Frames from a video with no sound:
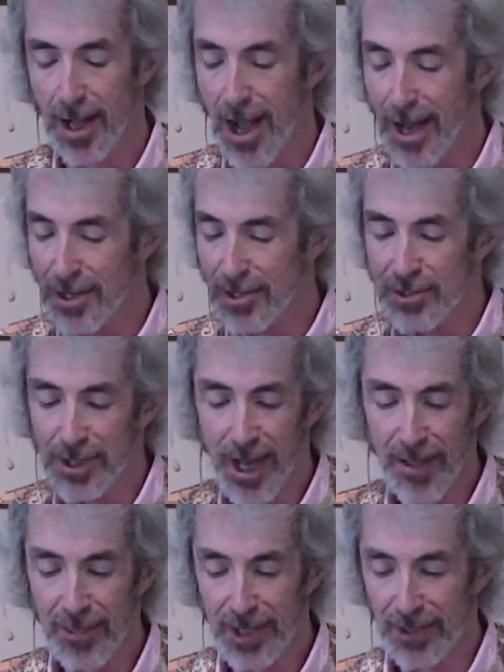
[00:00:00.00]
Honestly,
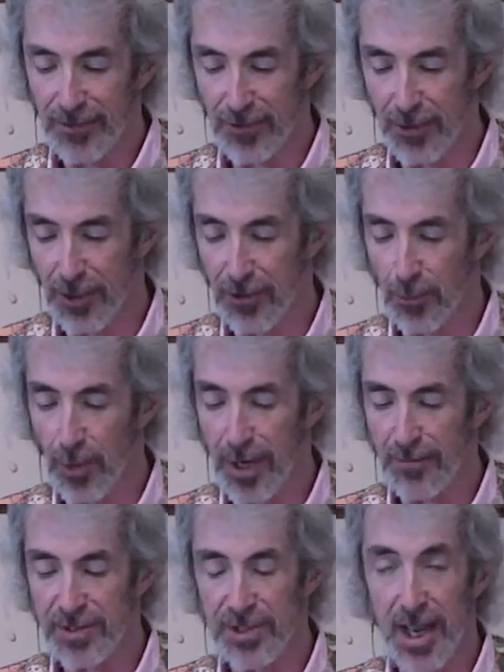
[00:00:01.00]
I think it's another way
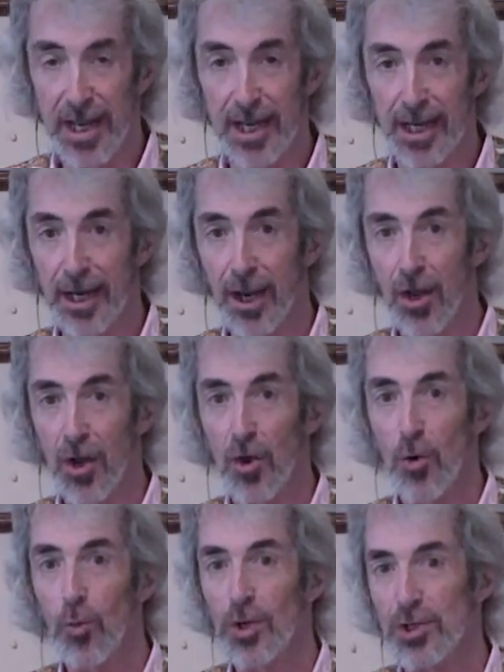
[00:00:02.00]
of saying
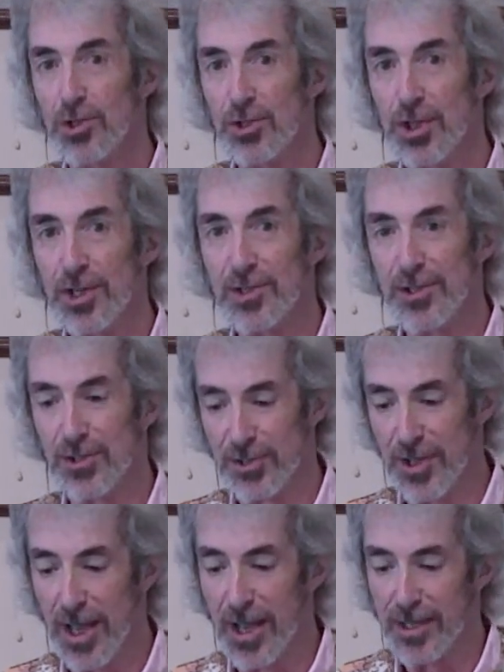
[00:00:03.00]
what Jesus
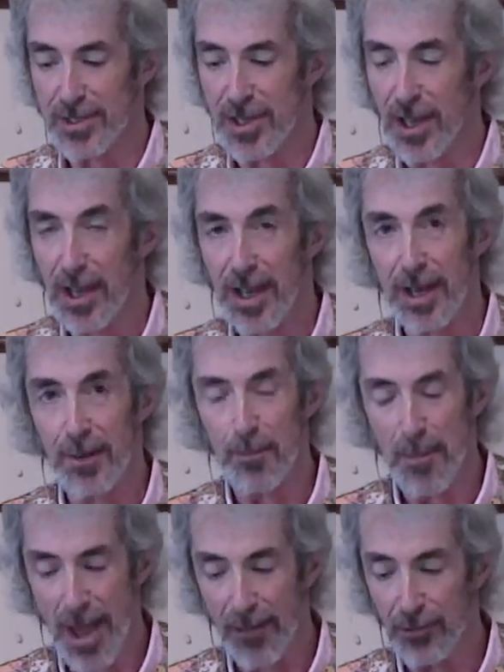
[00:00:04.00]
says
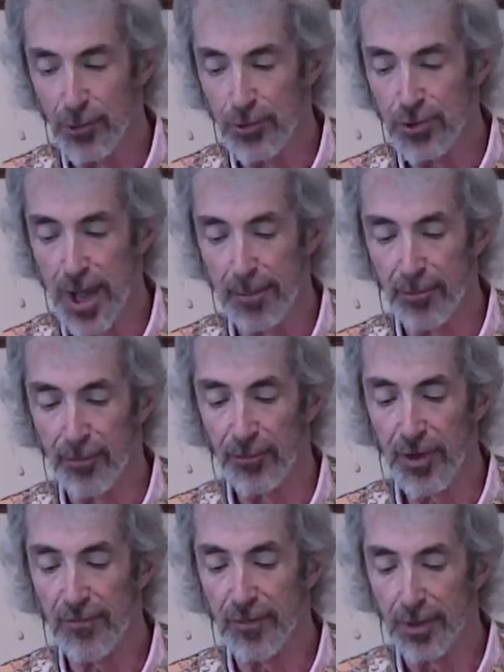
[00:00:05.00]
in Matthew chapter
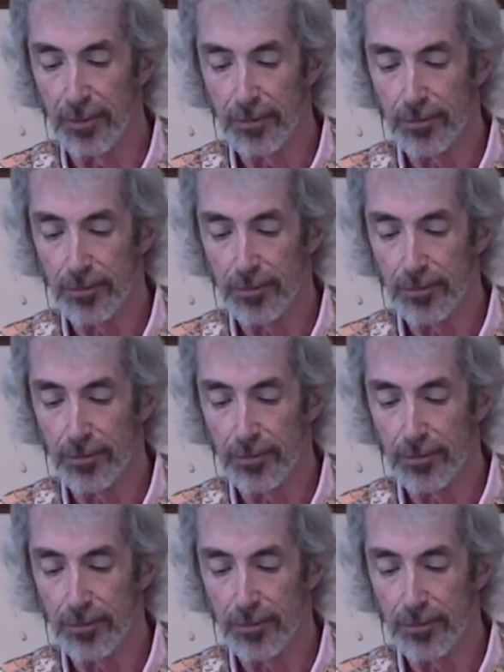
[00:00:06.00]
7.